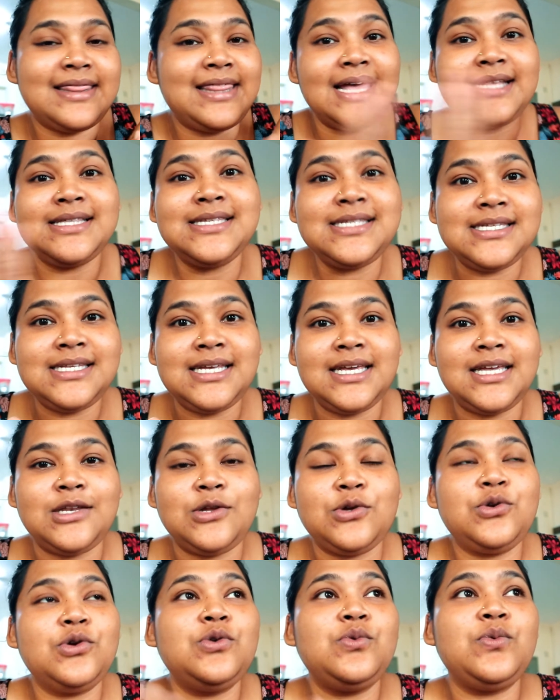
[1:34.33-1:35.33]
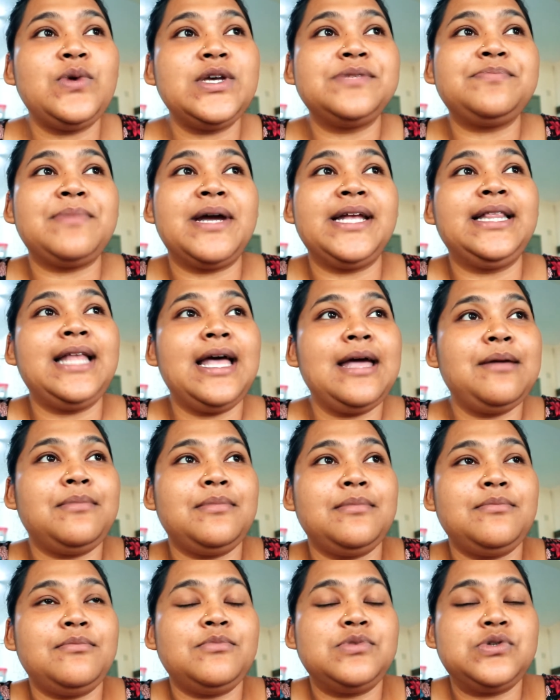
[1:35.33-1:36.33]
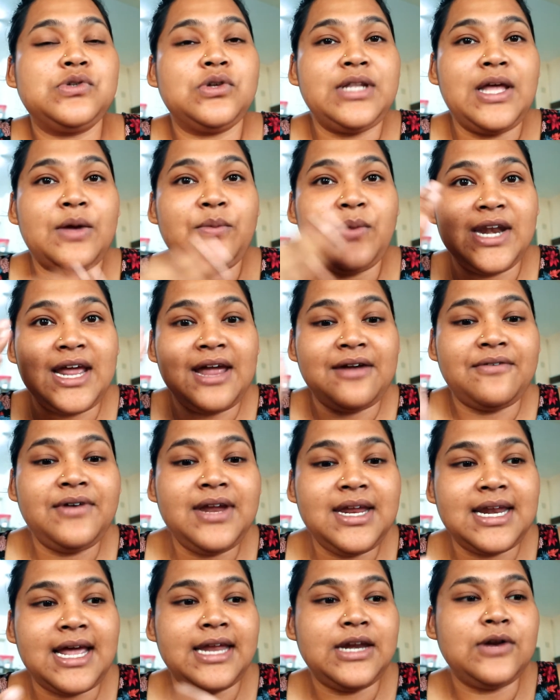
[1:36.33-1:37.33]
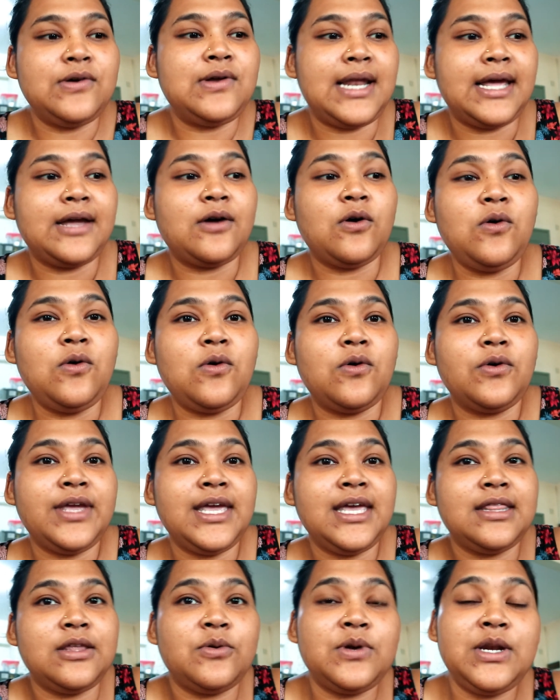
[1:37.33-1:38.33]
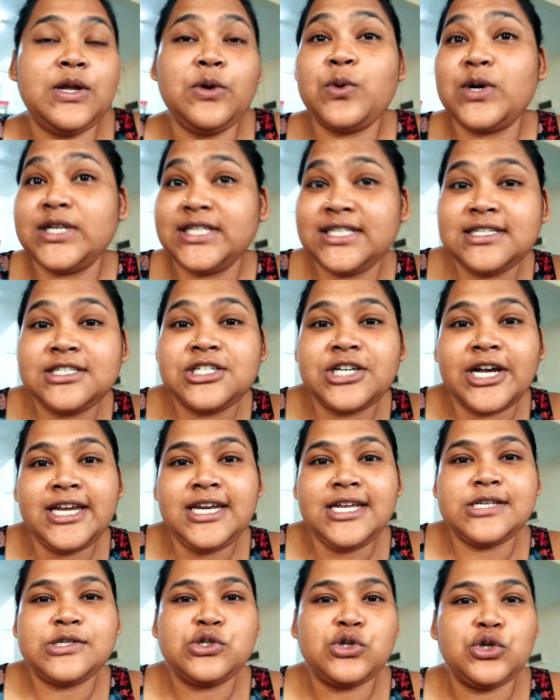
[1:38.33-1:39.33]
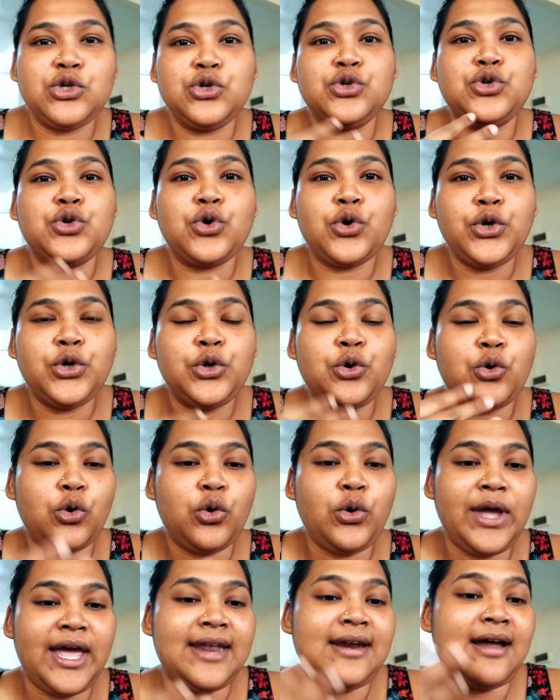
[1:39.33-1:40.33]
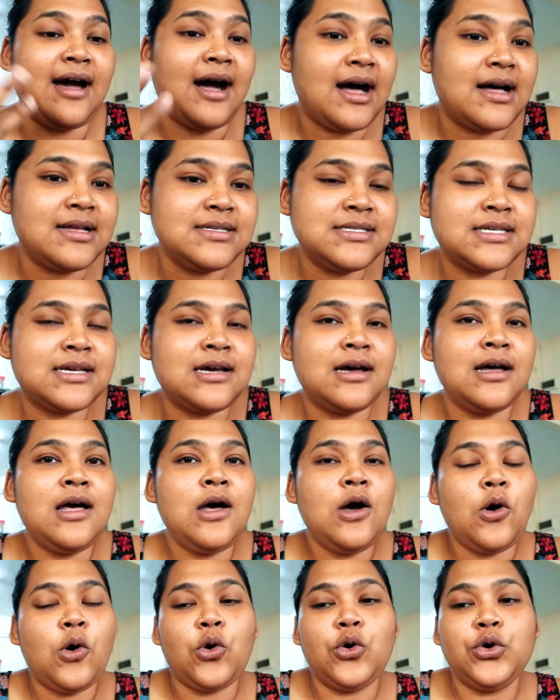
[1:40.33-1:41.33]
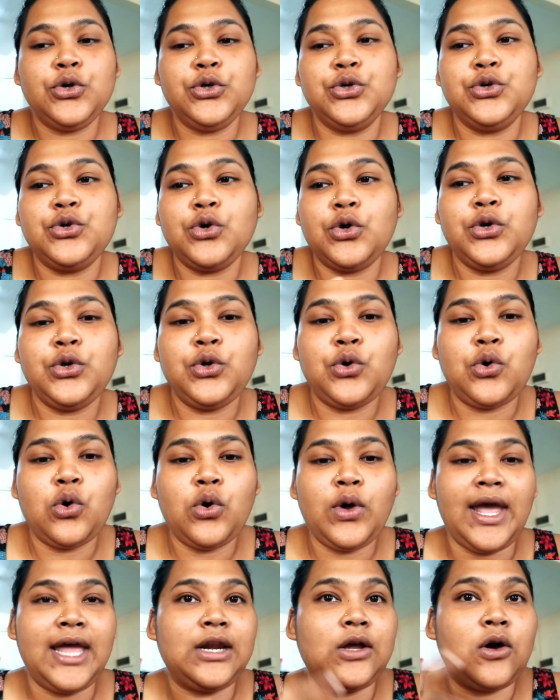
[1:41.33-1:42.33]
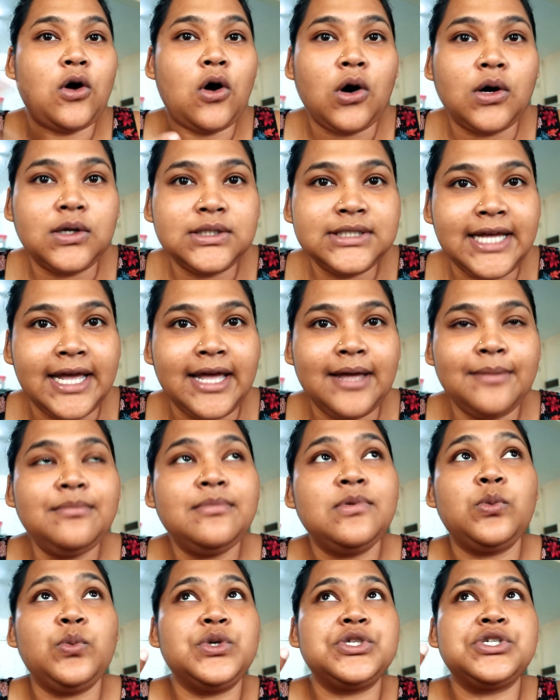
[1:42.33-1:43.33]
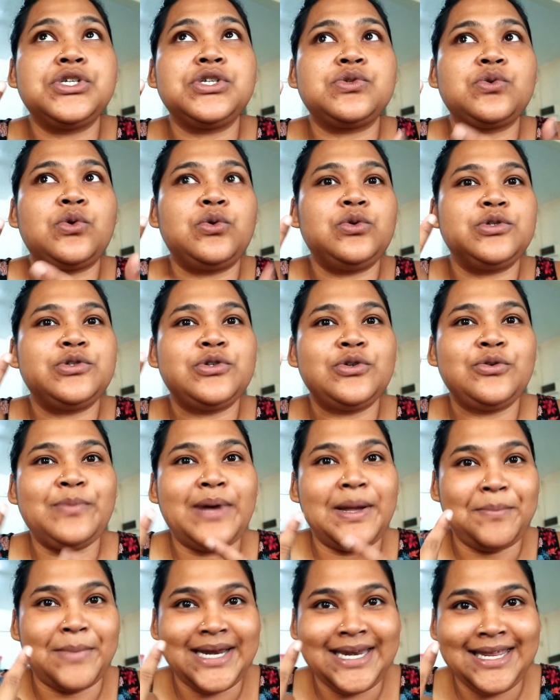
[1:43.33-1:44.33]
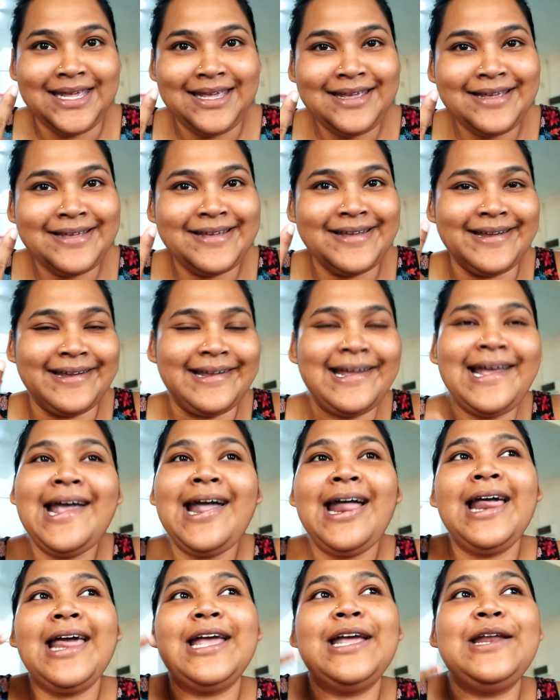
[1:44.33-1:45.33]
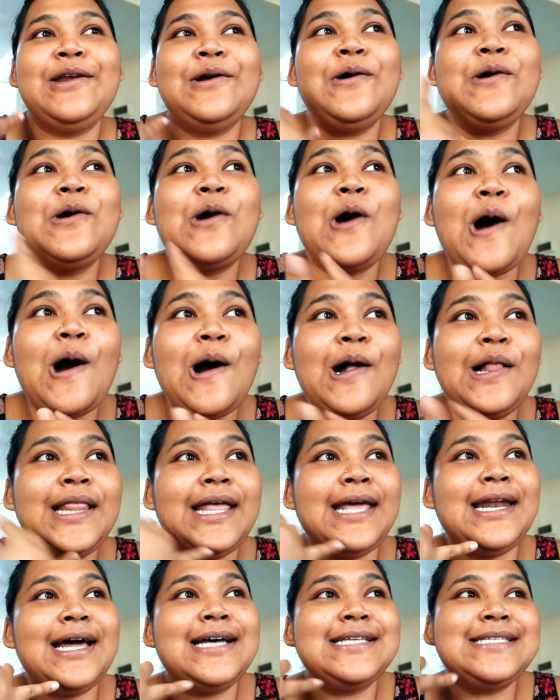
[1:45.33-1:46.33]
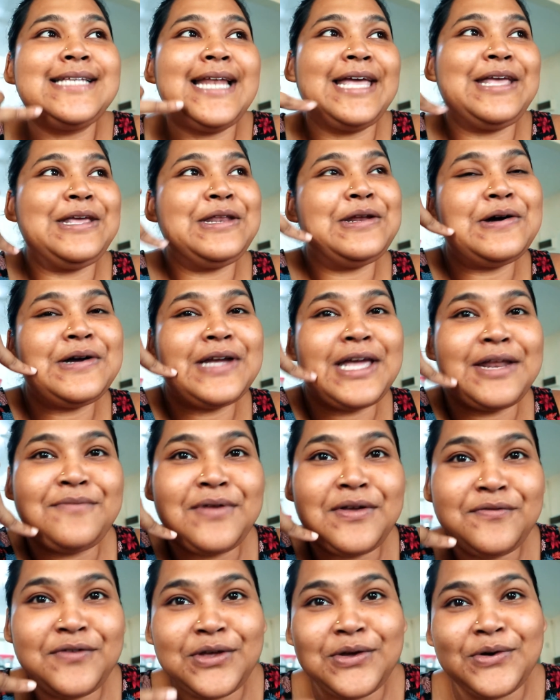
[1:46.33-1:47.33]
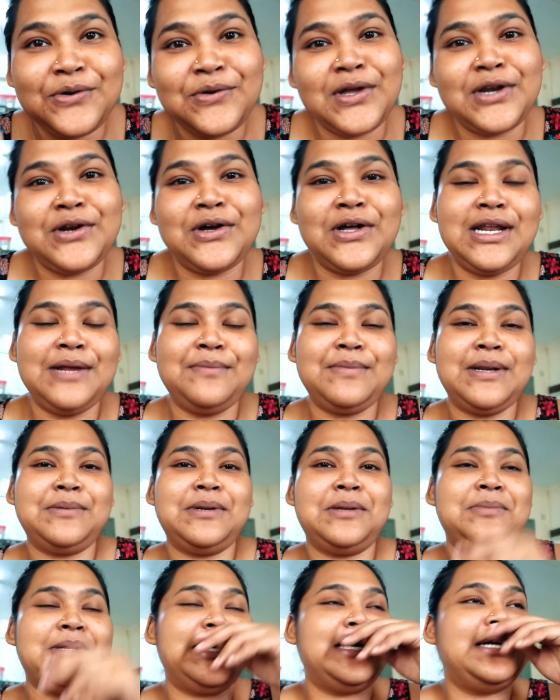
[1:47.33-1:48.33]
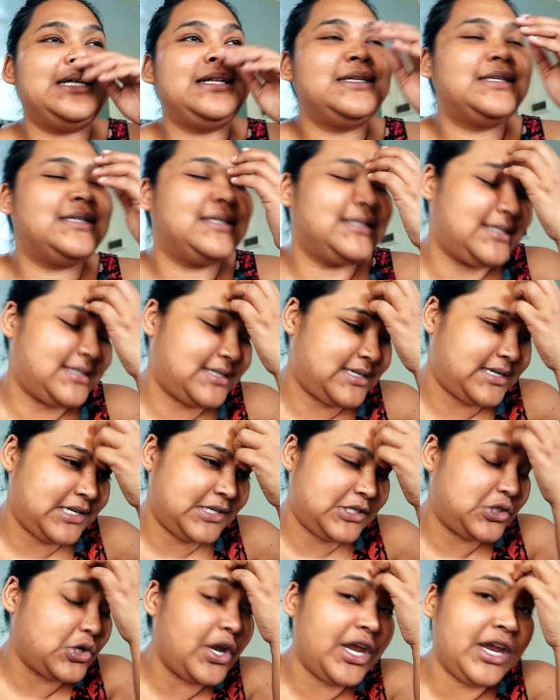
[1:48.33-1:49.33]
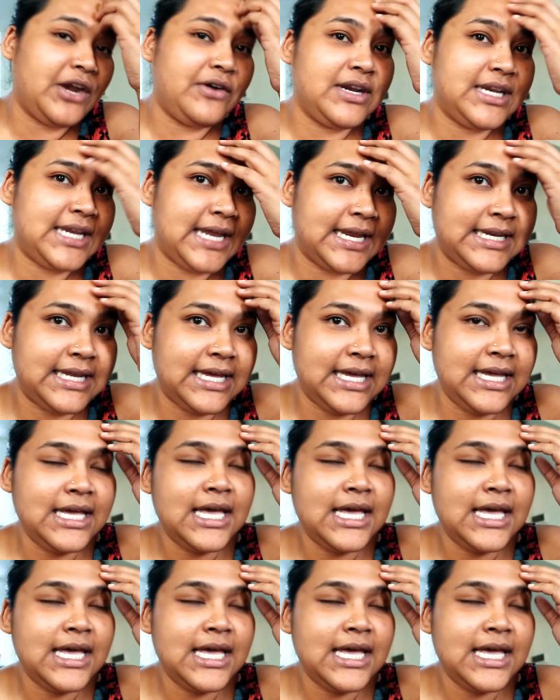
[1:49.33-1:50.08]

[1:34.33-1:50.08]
That's it. You don't waste my time. So that when I read, I know like, oh, okay, they only wanted Chinese. So you don't go and ask, or you don't go and call them, which is also my money. You know, call and ask like, you know, can we view and all and blah blah blah. It's so irritating.